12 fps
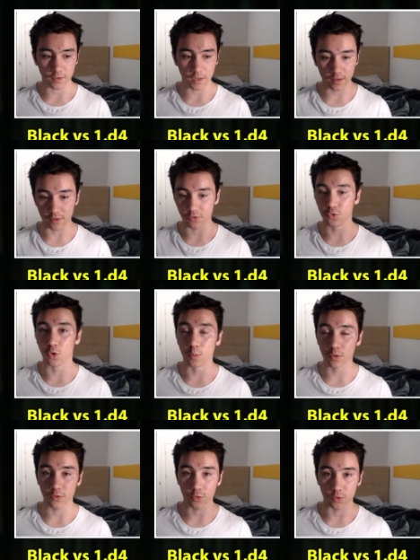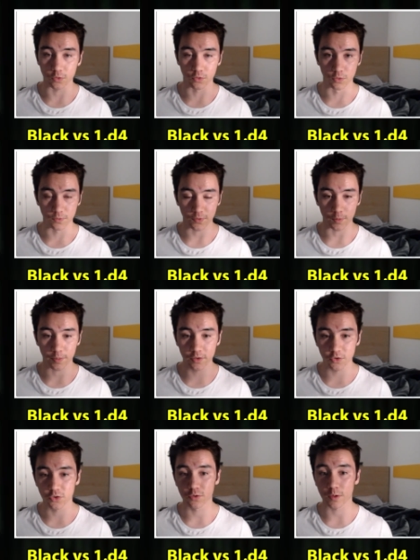again these normal sort of Grunfeld
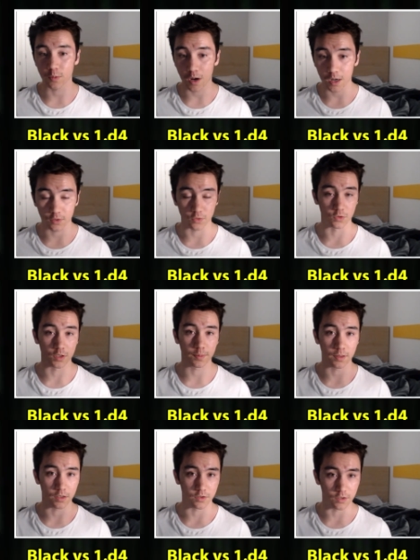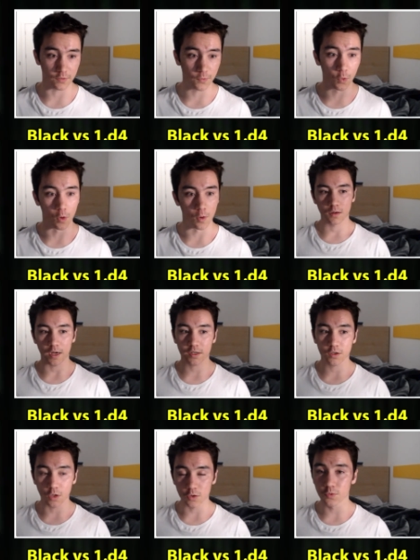positions where white has already played d4 before. Like
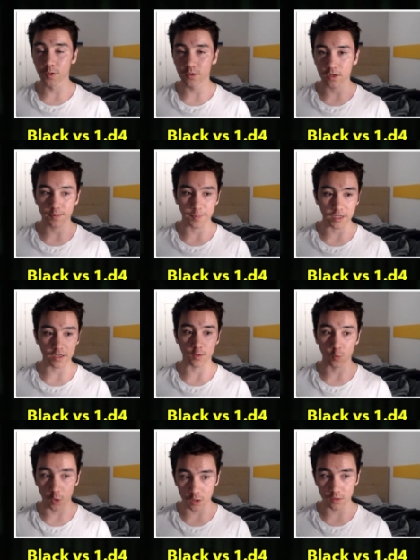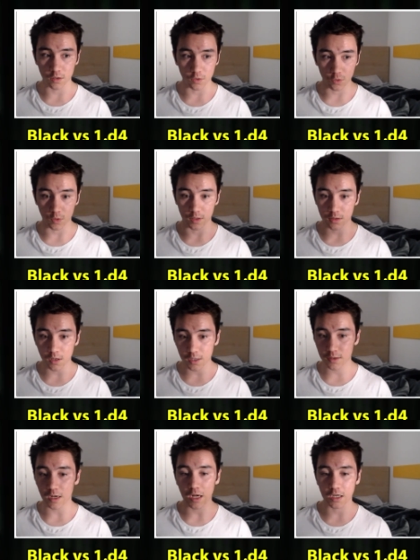concretely speaking, one annoying line
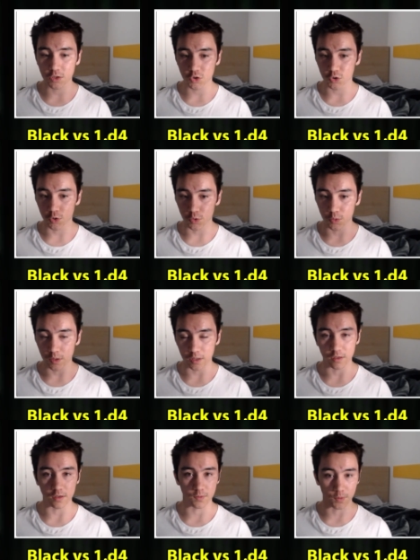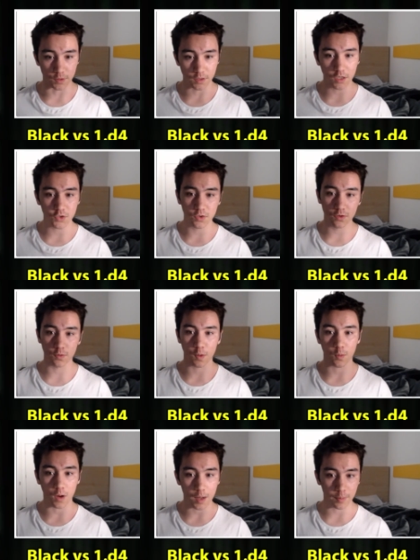that I can show you in these variations where
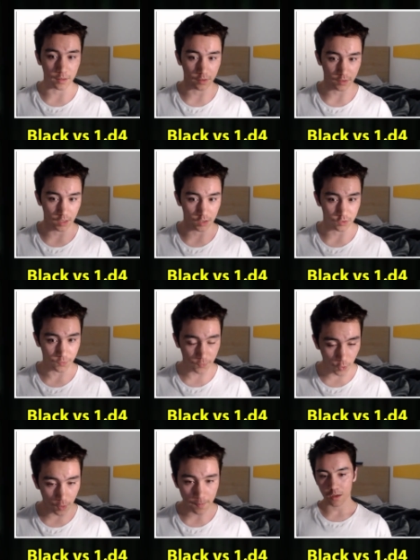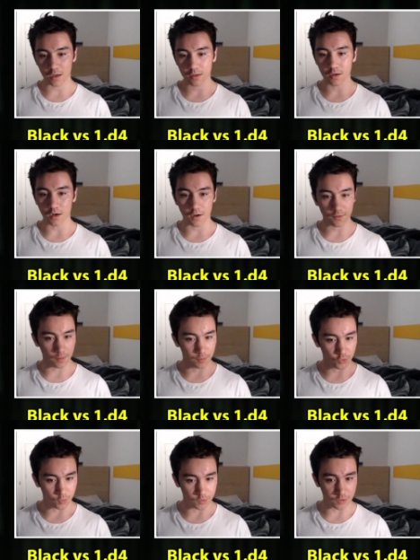white plays h4 and after
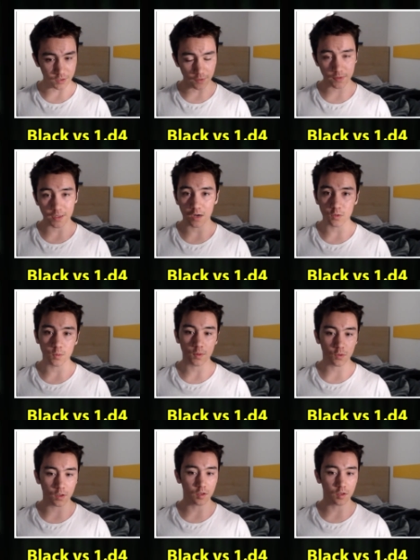bishop g7 now what we're going